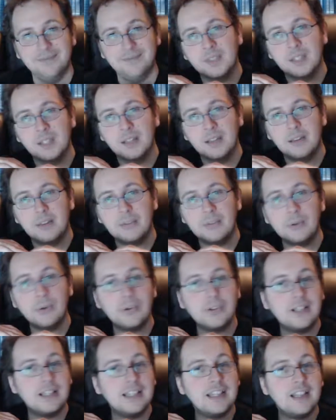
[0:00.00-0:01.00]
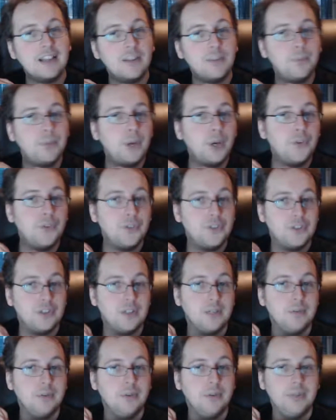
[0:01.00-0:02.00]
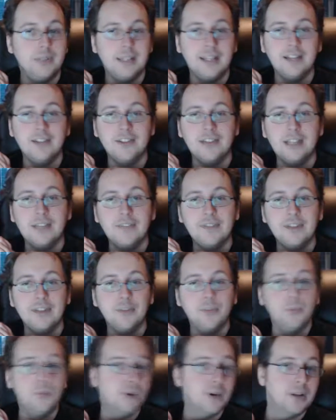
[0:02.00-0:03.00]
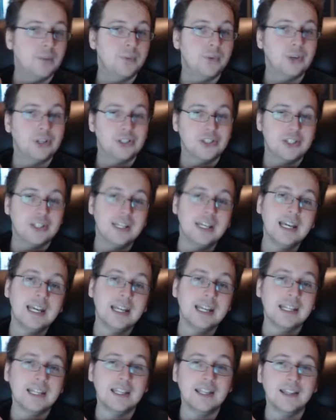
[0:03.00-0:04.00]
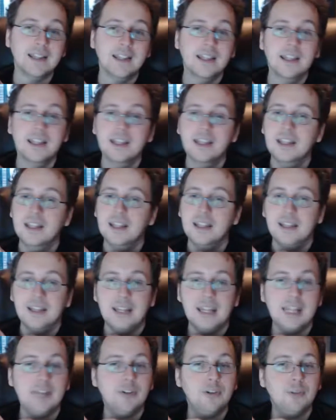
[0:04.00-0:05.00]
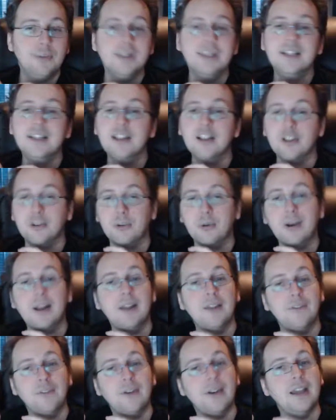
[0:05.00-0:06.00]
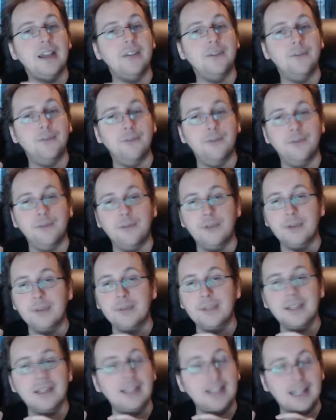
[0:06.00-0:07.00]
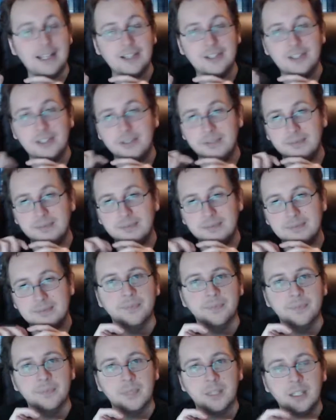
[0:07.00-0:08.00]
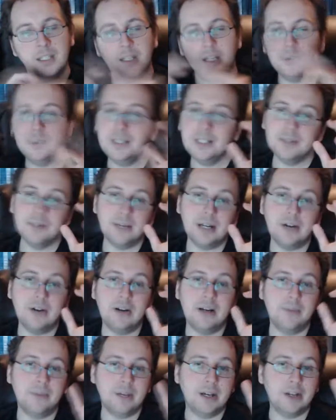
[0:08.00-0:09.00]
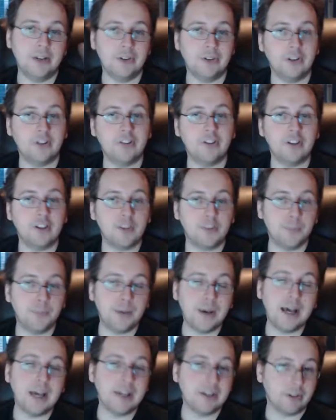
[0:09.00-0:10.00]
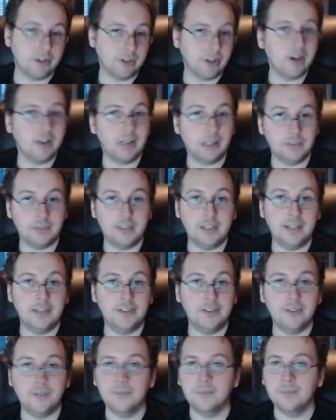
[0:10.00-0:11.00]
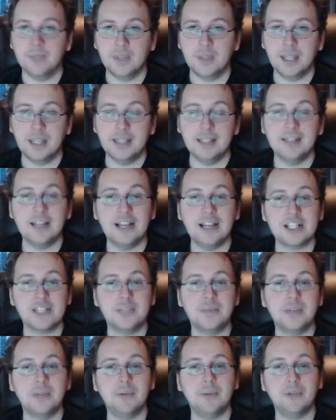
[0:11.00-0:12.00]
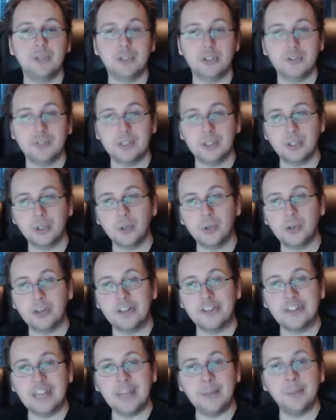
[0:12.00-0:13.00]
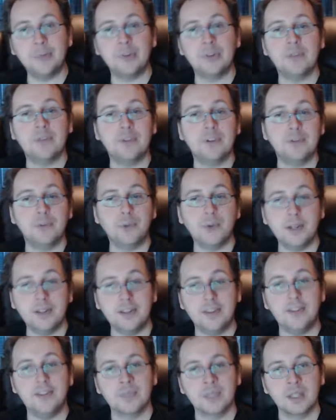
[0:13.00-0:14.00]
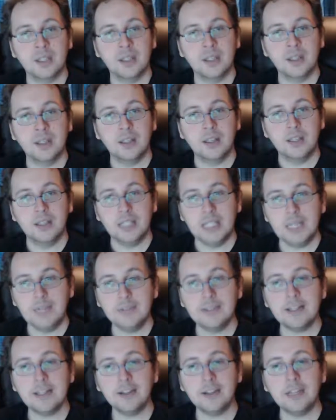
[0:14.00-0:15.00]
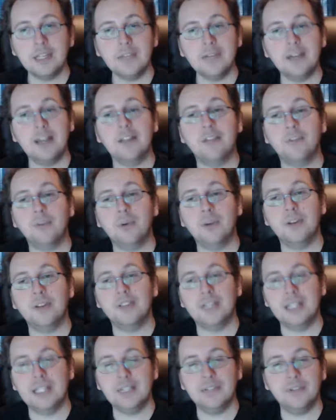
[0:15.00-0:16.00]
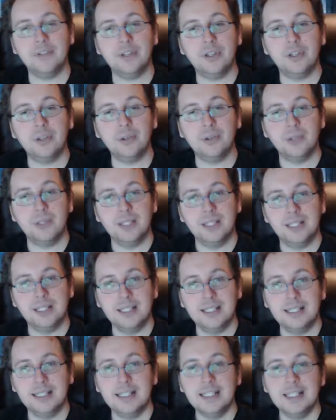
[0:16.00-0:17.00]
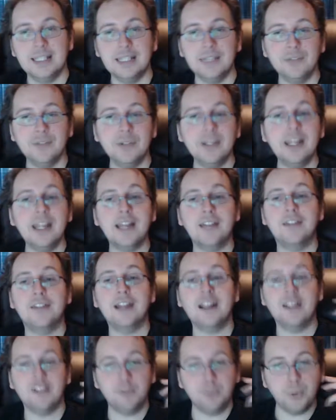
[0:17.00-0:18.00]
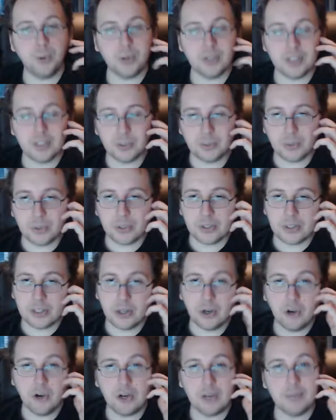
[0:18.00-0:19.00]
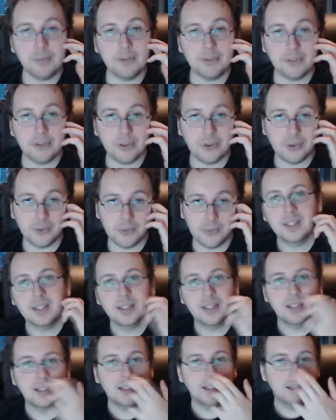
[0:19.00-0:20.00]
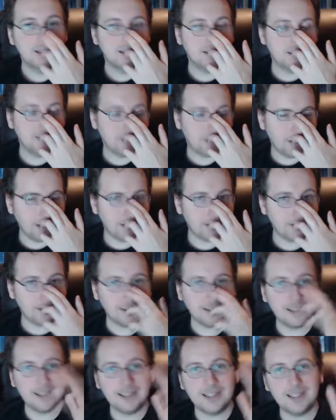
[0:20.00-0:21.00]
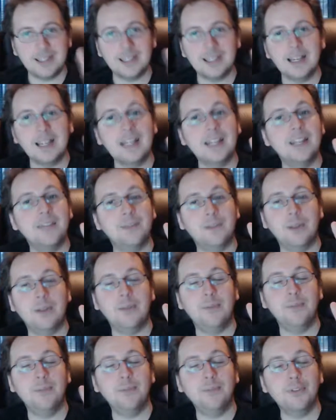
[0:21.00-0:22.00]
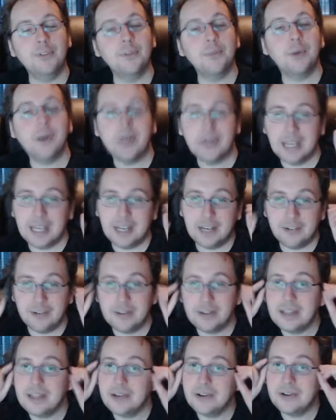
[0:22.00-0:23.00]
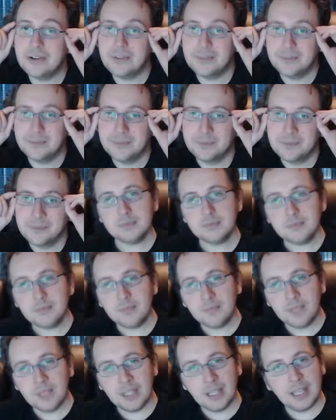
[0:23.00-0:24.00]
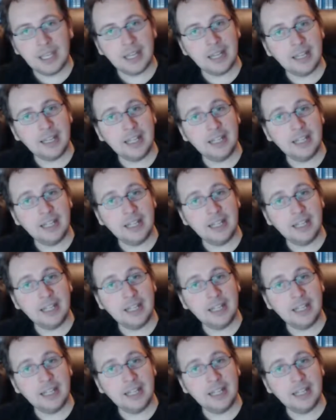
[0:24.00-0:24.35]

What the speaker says: So of course that gets them both in trouble, and they say if there's one more shenanigan, they will be disqualified from the election. Now meanwhile, our monster has been spying on all of this, and he's actually been able to record samples of their voices. He even gets Levi's voice, even though he really has not spoken a word the whole episode. So that's kind of a small error there. At any